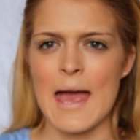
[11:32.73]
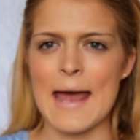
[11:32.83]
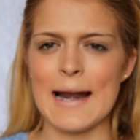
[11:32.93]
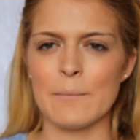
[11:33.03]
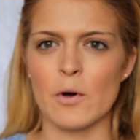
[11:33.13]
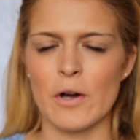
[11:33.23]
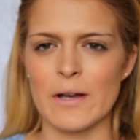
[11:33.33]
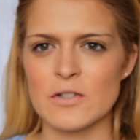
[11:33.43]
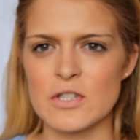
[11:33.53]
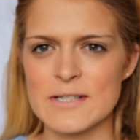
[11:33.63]
And I'm
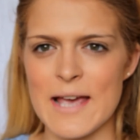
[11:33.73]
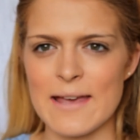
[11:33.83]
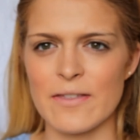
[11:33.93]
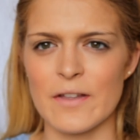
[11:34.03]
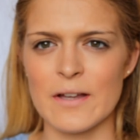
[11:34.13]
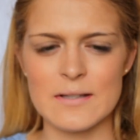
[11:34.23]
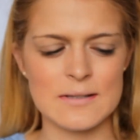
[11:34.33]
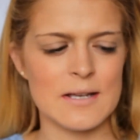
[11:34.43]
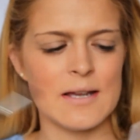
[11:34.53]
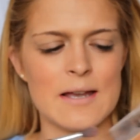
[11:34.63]
going to take
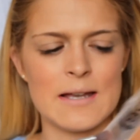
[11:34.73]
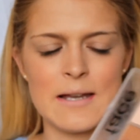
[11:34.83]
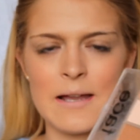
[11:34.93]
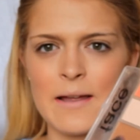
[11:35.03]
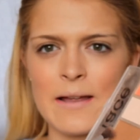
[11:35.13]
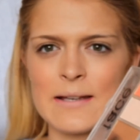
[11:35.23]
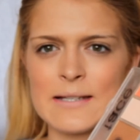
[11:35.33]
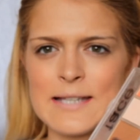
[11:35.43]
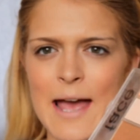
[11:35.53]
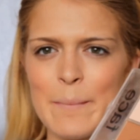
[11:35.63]
this,
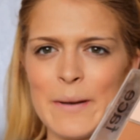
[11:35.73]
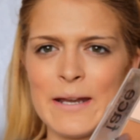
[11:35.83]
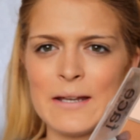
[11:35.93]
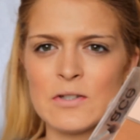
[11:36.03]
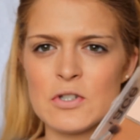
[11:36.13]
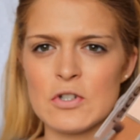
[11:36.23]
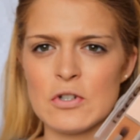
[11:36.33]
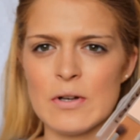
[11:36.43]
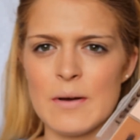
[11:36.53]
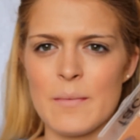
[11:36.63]
tap it
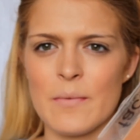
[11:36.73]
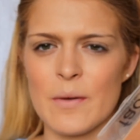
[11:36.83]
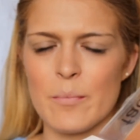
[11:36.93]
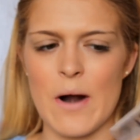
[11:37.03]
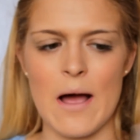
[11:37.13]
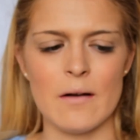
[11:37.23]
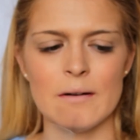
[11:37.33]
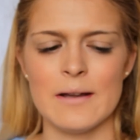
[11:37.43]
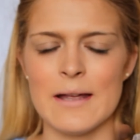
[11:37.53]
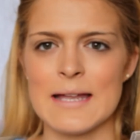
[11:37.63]
into the
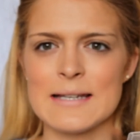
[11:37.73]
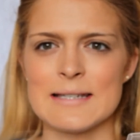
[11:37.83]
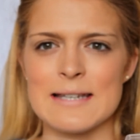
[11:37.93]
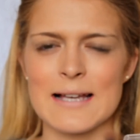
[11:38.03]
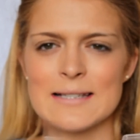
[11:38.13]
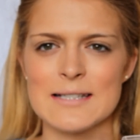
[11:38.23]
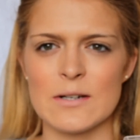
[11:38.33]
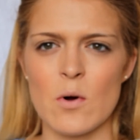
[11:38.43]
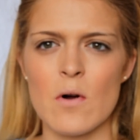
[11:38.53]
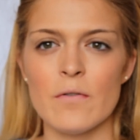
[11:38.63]
brown, dust
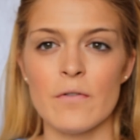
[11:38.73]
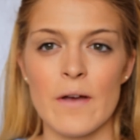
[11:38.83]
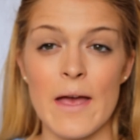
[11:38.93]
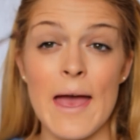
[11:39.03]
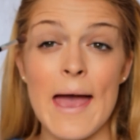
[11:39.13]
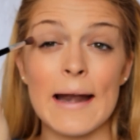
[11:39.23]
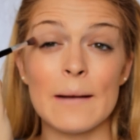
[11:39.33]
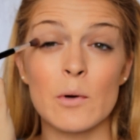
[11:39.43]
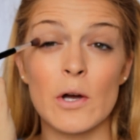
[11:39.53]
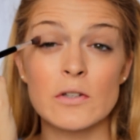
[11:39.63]
it off, and
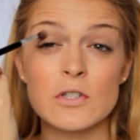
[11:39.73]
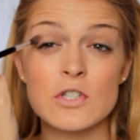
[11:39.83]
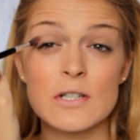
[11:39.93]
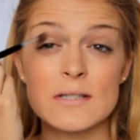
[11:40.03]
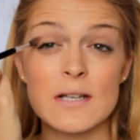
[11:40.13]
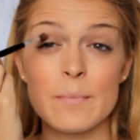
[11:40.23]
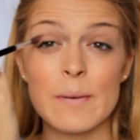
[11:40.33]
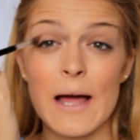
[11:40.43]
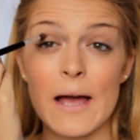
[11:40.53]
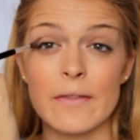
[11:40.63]
I'm going to just
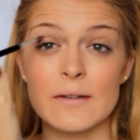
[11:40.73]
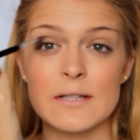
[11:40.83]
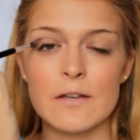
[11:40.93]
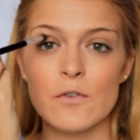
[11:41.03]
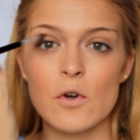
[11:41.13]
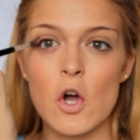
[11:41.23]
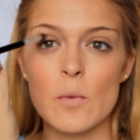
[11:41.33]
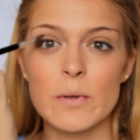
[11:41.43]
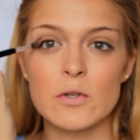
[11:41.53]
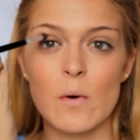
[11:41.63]
apply this. If you
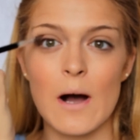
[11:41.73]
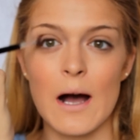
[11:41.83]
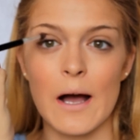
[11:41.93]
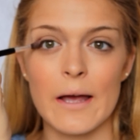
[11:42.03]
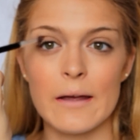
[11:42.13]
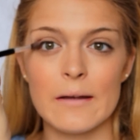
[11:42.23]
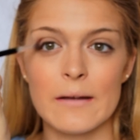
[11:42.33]
open your eye,